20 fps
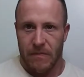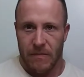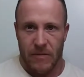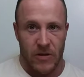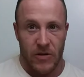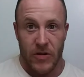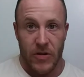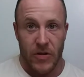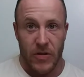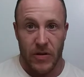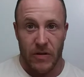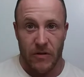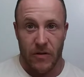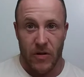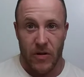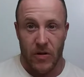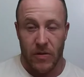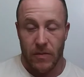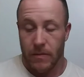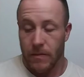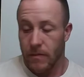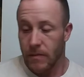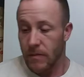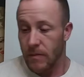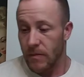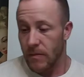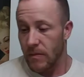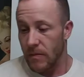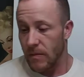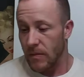you're doing it wrong.
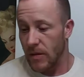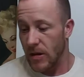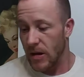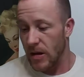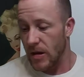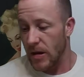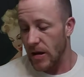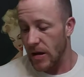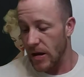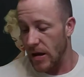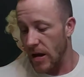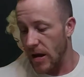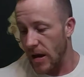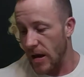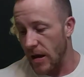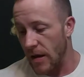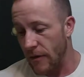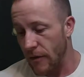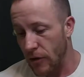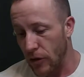If